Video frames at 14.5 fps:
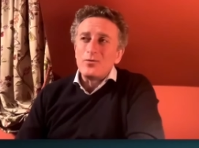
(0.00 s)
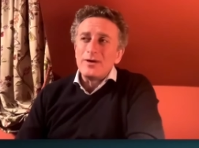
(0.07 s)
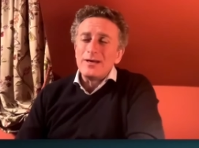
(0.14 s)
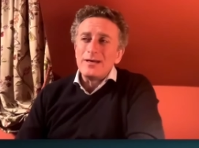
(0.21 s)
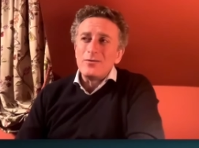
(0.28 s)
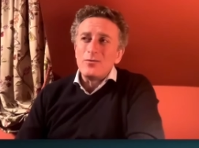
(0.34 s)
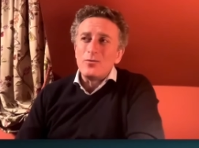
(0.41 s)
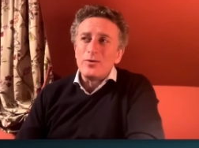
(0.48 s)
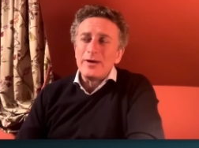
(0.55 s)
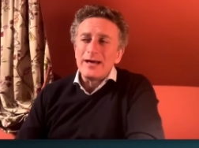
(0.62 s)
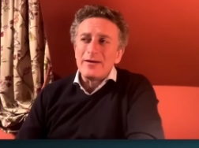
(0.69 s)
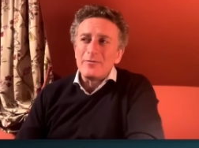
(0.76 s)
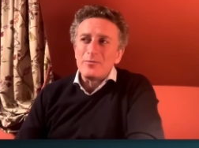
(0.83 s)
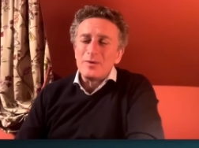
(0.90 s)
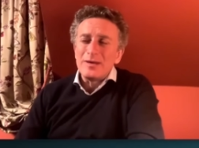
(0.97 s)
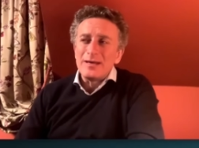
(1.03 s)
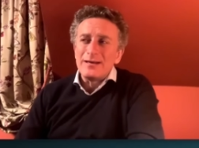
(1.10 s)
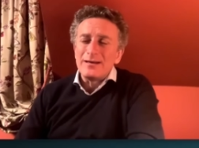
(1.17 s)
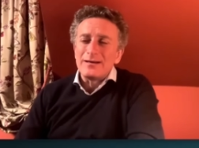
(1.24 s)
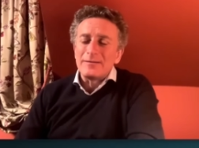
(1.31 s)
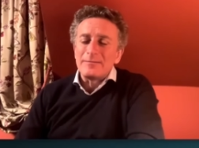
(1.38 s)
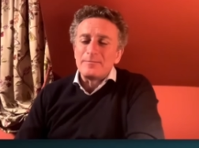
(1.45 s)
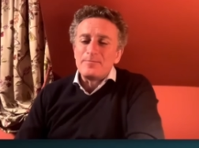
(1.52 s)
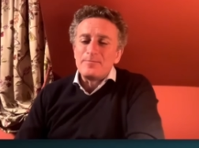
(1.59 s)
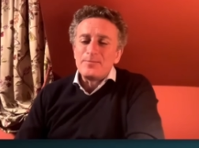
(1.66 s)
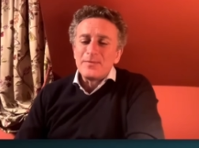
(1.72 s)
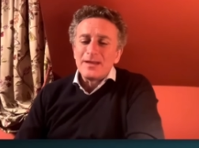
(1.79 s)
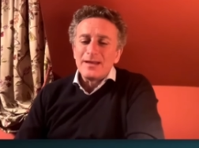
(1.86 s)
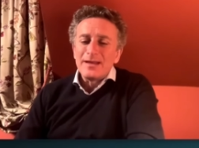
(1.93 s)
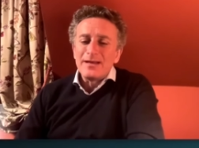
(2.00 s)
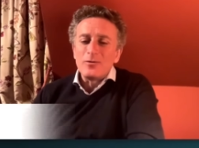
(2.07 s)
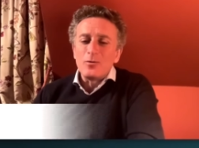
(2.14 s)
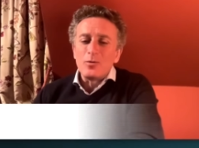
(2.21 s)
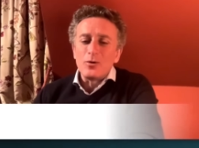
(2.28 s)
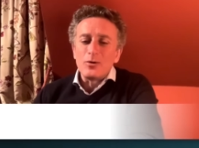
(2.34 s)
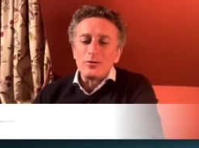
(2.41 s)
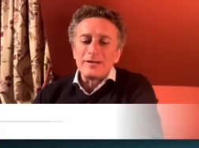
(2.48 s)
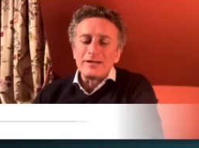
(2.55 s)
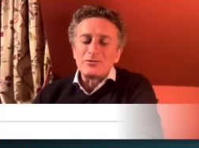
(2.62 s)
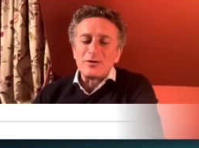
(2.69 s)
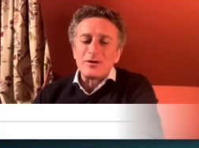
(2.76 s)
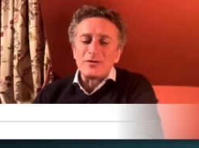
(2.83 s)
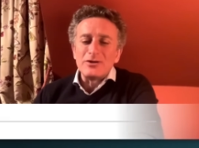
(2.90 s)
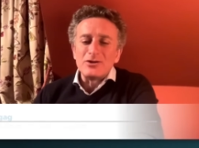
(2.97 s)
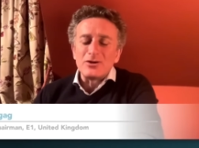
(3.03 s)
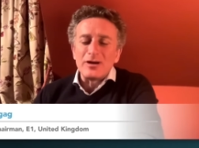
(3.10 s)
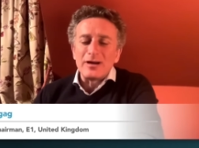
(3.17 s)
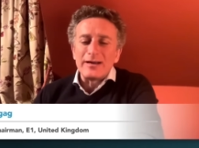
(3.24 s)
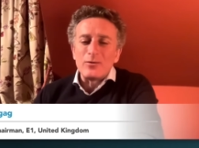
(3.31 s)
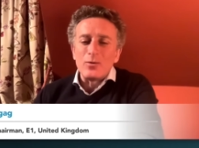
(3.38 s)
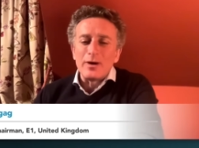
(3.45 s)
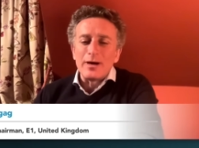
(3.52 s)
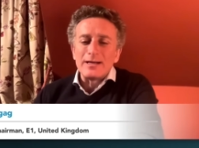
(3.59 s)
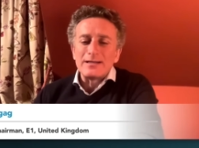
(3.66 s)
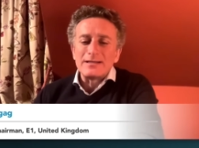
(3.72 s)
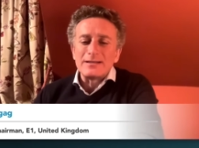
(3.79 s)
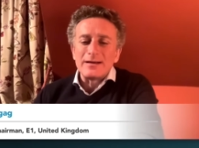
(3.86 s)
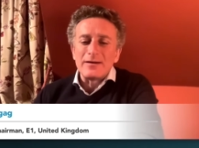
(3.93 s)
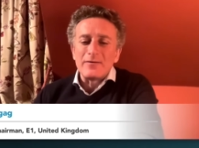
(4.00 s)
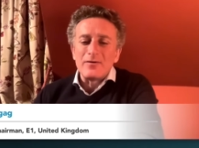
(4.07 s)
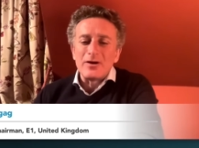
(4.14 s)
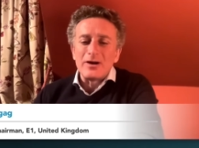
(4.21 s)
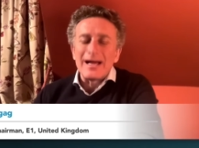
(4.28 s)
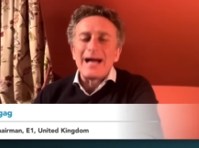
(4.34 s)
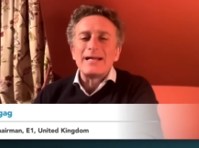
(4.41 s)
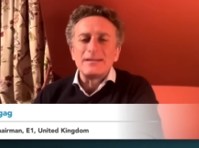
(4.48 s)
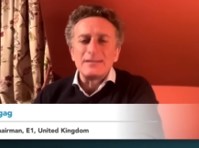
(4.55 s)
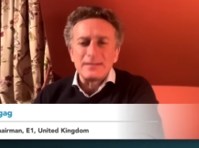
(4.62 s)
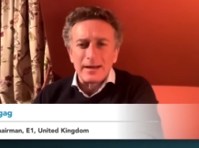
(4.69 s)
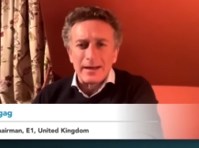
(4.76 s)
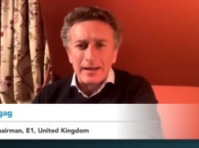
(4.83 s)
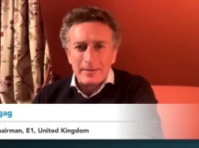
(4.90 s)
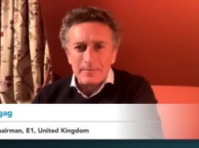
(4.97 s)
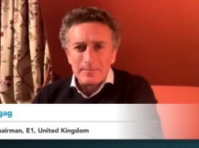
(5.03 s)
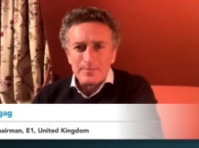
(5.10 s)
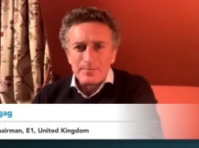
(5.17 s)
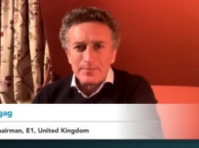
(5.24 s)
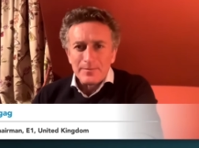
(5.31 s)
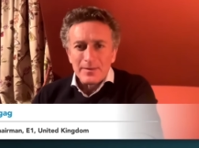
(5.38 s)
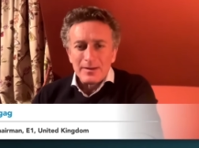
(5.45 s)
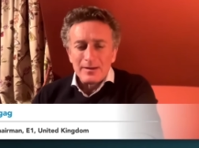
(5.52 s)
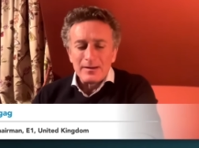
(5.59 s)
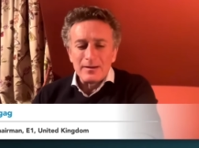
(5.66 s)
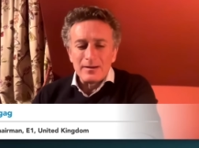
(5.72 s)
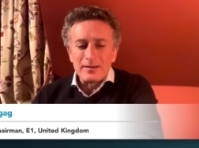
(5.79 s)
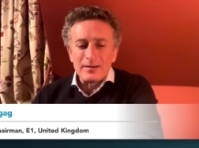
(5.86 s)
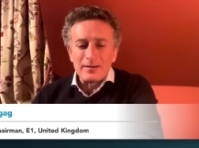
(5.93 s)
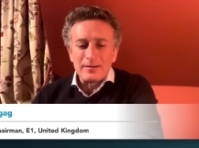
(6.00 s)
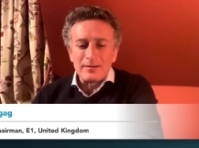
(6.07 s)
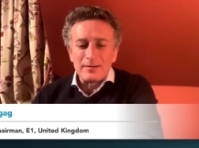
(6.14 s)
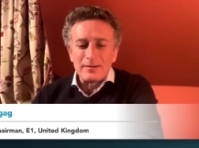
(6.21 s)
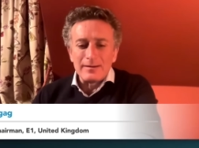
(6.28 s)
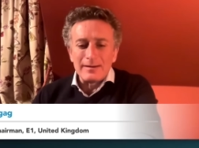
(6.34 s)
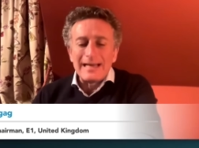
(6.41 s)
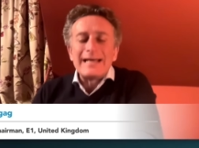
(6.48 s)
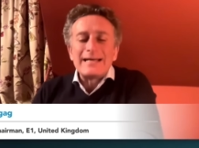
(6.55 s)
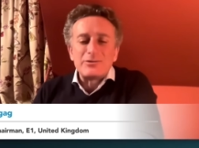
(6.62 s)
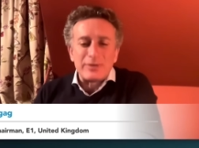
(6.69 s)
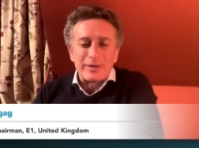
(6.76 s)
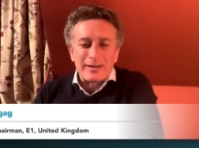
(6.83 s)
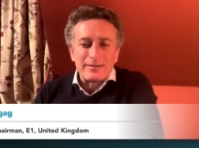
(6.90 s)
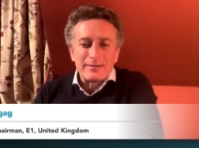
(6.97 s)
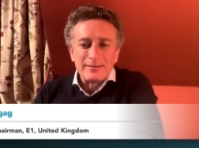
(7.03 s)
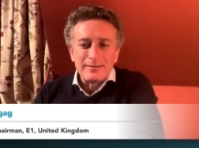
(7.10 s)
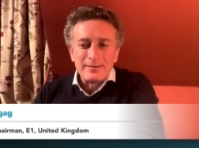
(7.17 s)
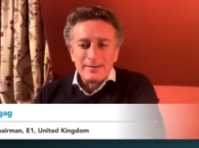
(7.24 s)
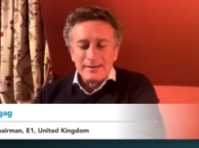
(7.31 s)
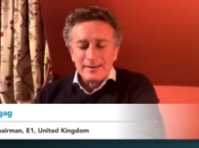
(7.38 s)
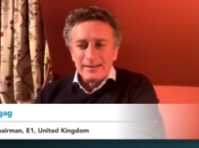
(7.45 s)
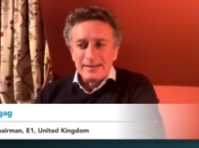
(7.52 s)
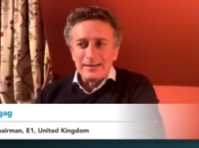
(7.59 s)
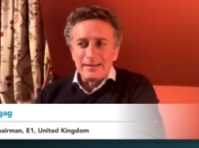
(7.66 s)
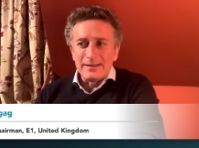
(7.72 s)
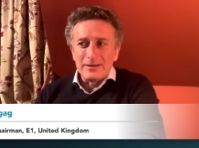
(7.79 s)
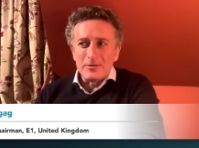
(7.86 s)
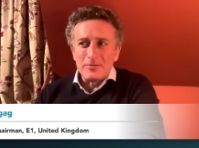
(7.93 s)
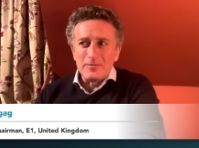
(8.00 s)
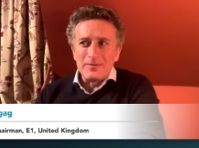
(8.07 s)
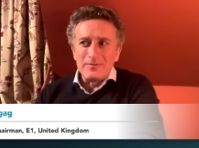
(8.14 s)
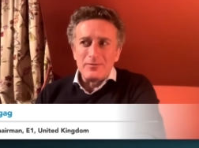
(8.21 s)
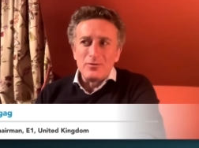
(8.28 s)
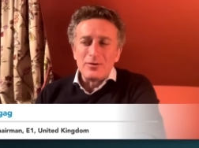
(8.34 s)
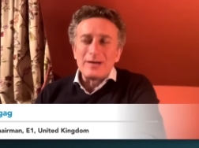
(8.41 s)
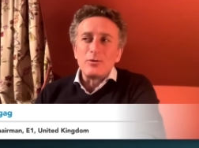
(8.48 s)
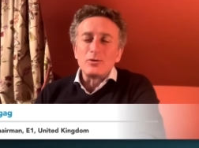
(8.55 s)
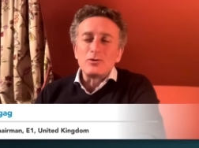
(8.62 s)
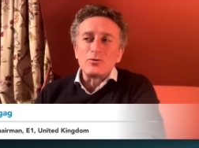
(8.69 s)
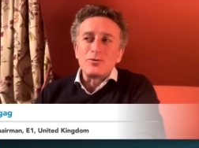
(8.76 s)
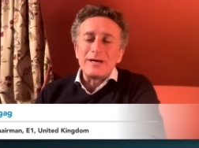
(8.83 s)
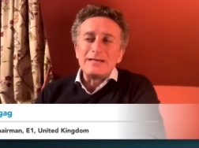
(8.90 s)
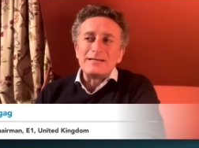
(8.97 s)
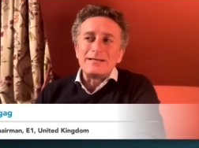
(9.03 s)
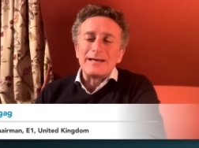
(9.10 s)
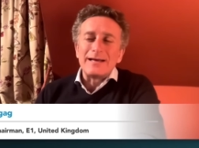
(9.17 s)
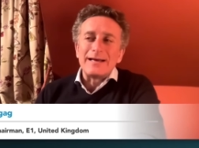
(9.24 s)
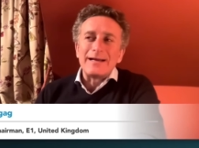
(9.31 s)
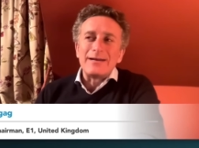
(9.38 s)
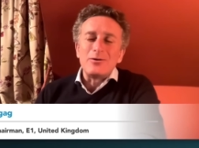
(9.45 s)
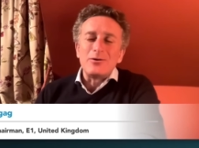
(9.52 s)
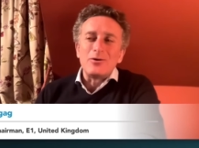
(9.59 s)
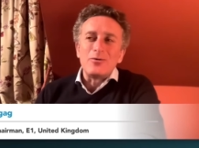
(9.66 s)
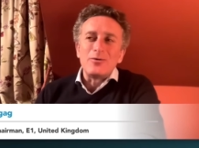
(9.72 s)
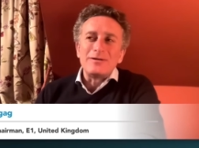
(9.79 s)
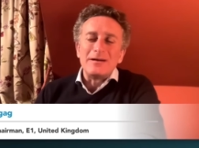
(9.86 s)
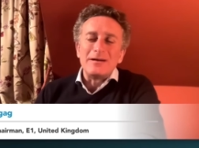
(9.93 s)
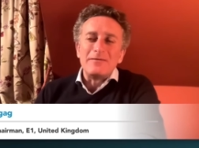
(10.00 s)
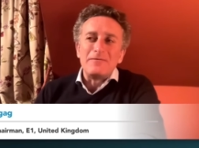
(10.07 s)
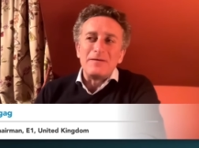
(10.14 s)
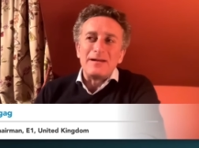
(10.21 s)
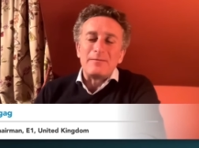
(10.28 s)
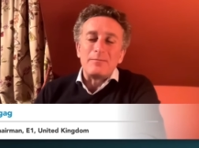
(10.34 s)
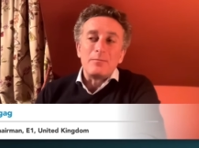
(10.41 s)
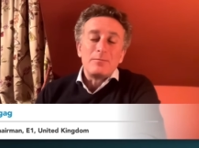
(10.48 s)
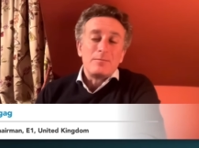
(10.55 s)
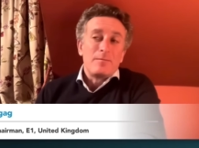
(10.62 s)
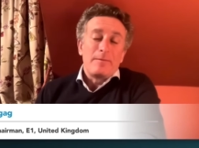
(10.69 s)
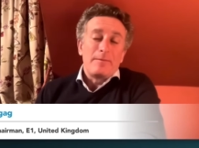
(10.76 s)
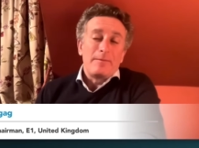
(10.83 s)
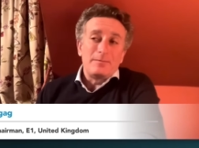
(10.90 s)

mean, we have been in a world that traditionally was very anti-electric. If you look at motor racing, and you know we still feel it.